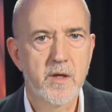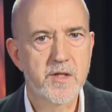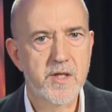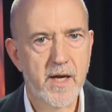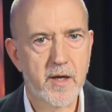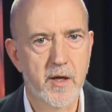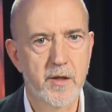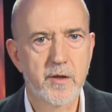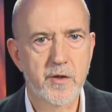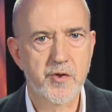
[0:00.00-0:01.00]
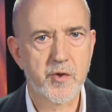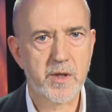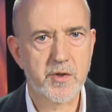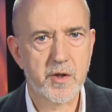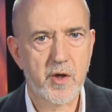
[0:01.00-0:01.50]
Second,
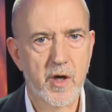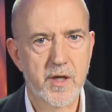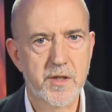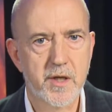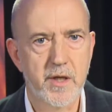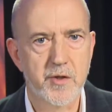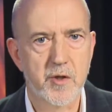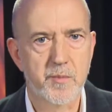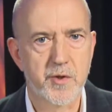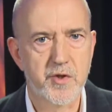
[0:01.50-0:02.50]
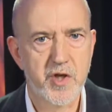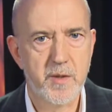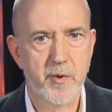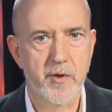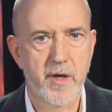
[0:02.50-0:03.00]
construction costs in Egypt are
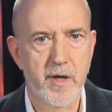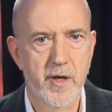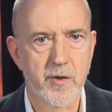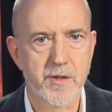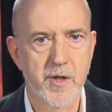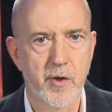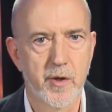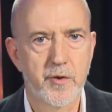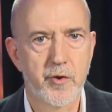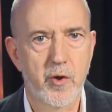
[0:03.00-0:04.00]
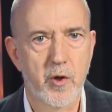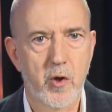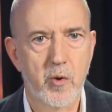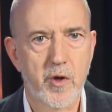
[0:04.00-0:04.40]
cheaper than in Arizona due to lower